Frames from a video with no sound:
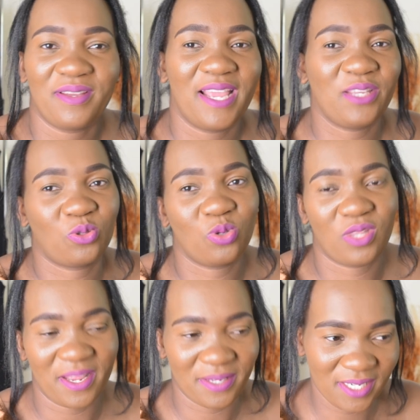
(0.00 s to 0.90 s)
I saw
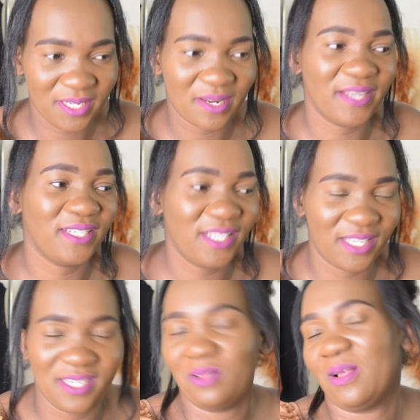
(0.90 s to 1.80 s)
that I did I did
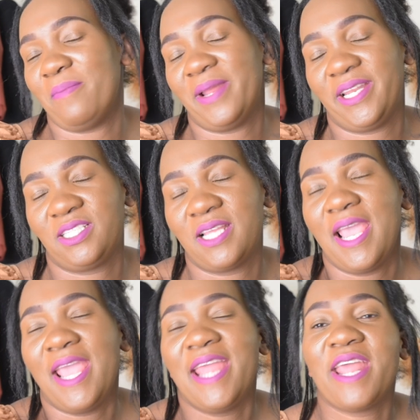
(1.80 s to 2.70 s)
a deal I managed
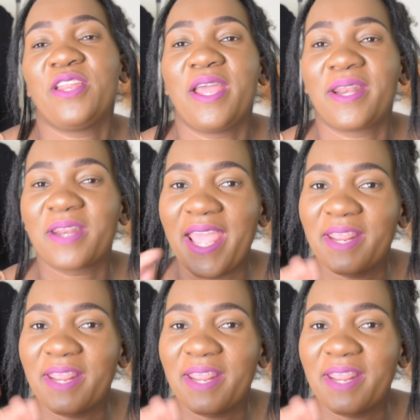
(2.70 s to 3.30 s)
and I, I,